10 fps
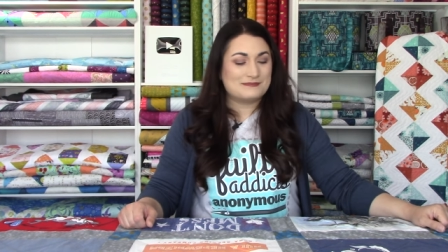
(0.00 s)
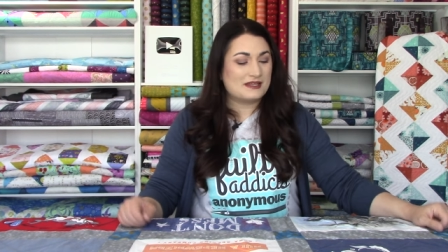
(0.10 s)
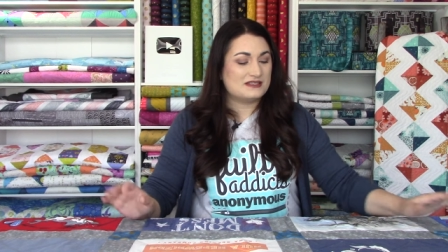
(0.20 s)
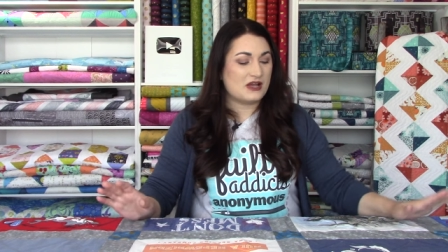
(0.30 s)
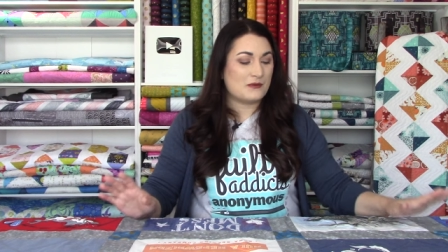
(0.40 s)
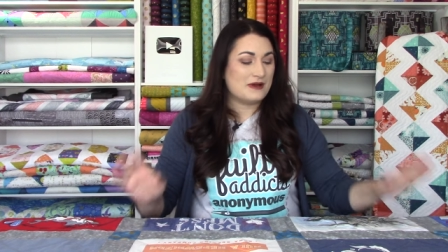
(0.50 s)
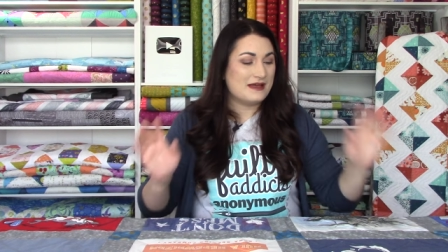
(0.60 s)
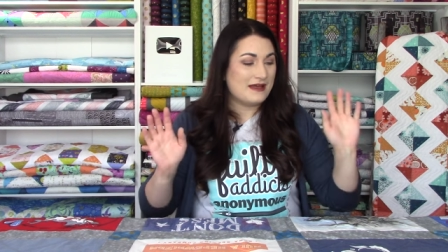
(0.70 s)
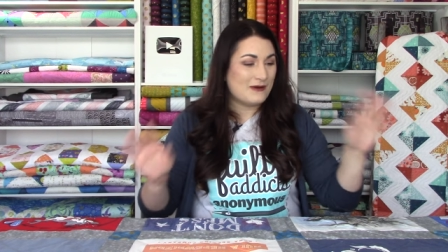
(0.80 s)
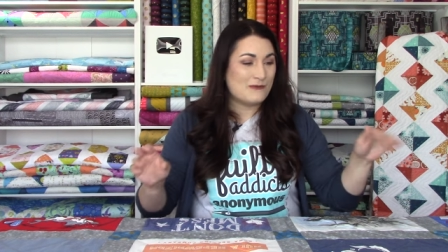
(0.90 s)
So
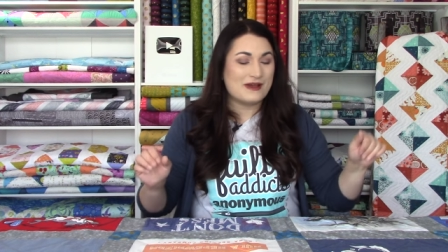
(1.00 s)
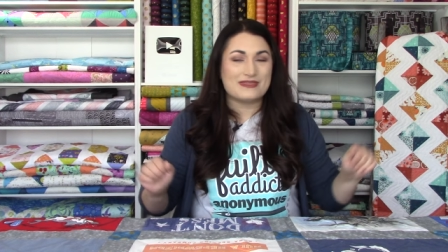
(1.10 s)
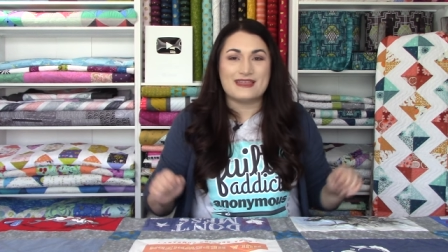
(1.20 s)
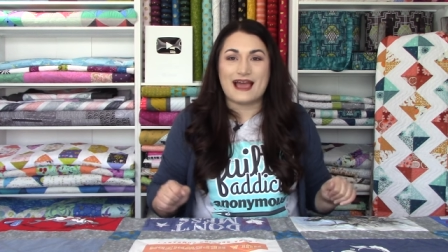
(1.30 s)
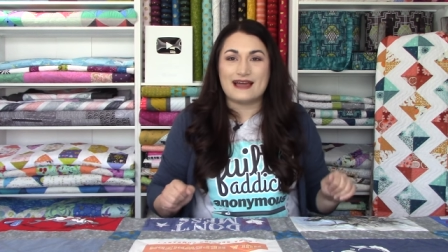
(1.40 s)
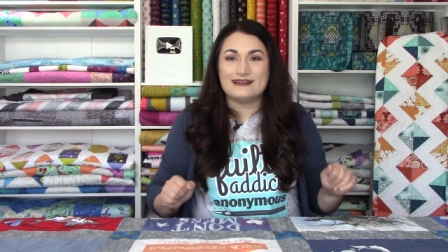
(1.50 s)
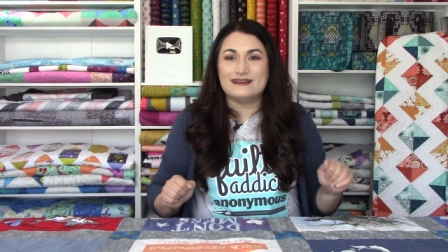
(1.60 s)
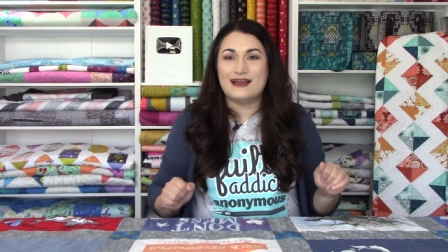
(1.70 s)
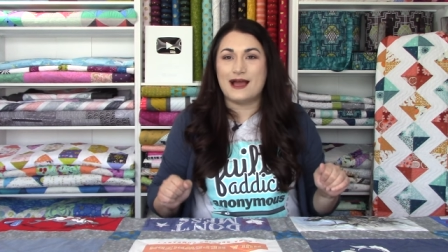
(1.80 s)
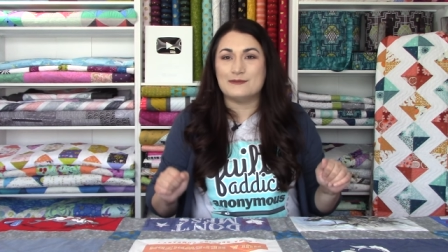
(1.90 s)
with that,
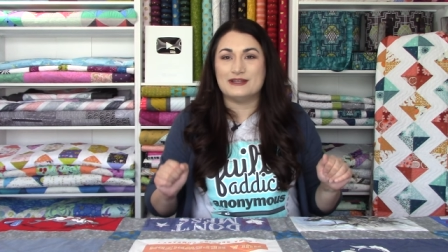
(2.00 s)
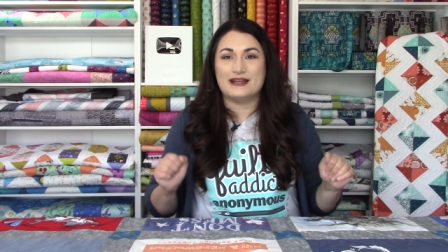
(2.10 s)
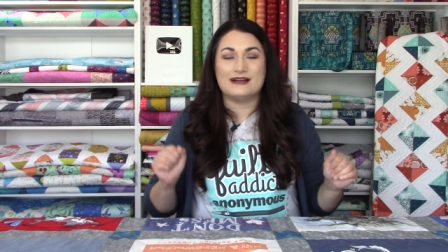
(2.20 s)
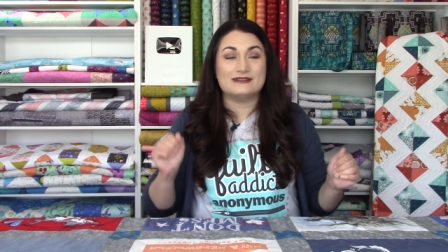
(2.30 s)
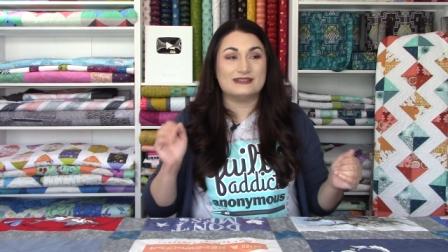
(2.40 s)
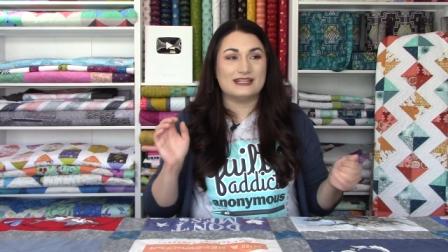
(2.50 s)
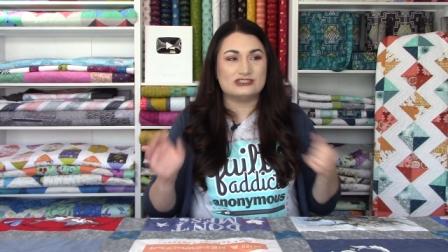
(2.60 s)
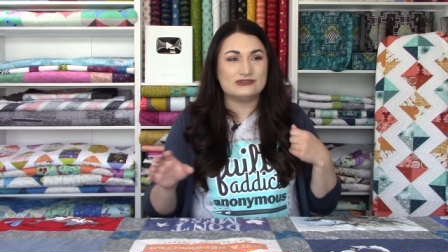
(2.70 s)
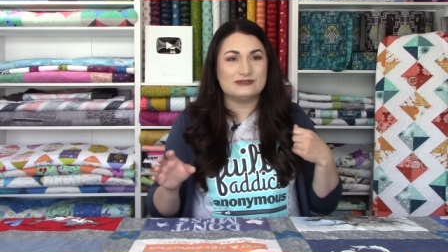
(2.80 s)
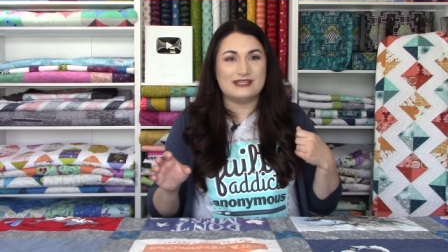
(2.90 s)
I'm gonna
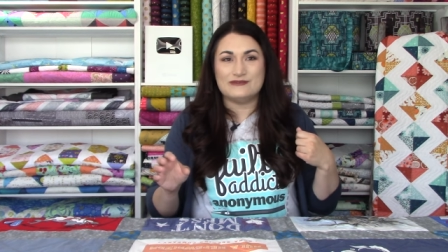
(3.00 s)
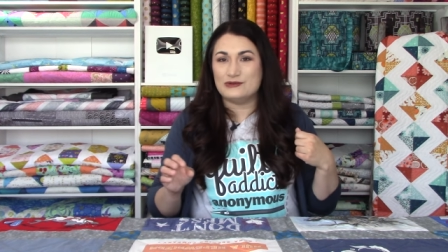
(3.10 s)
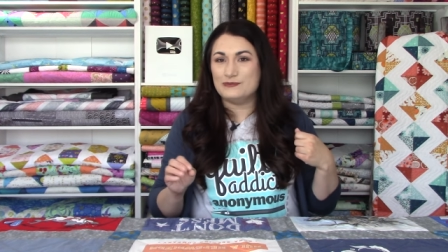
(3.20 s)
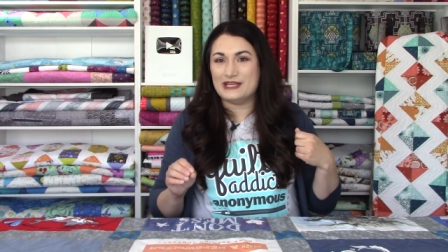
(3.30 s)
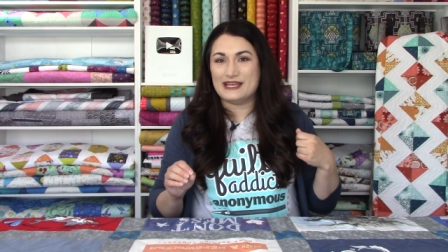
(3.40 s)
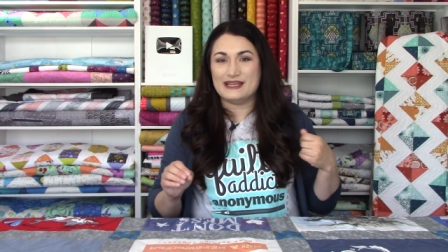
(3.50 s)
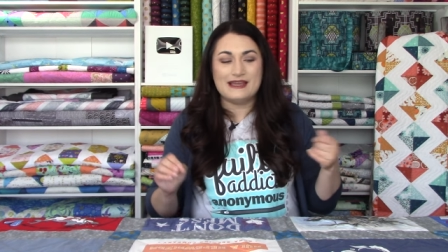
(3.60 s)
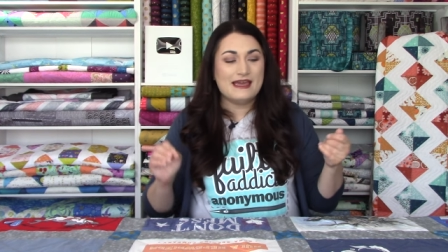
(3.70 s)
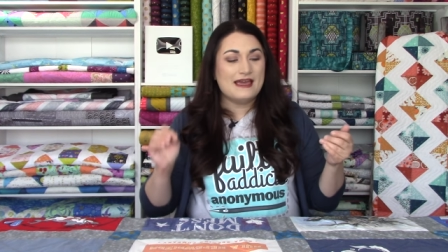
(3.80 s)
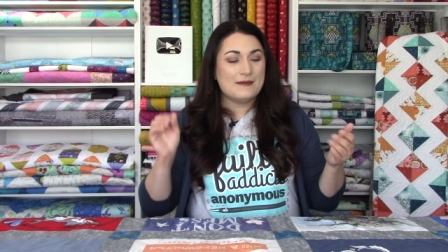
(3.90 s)
let you leave you be.